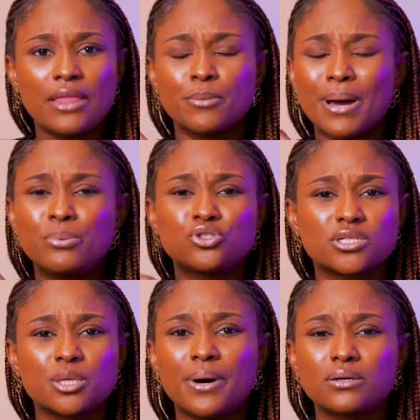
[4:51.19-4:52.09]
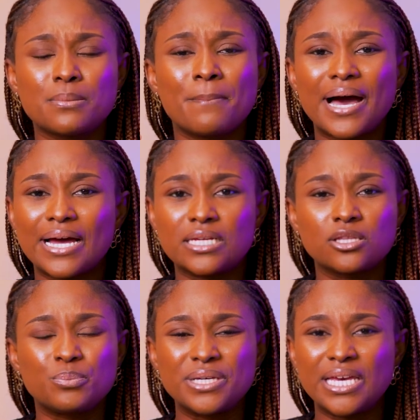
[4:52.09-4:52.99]
The Bible talks about man
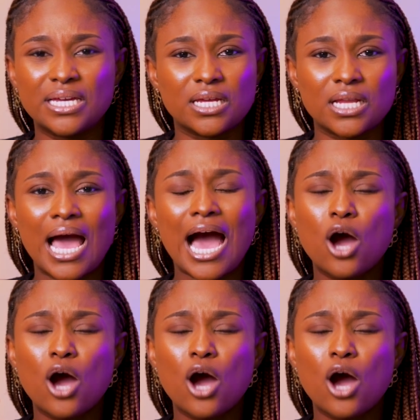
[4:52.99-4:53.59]
in the beginning,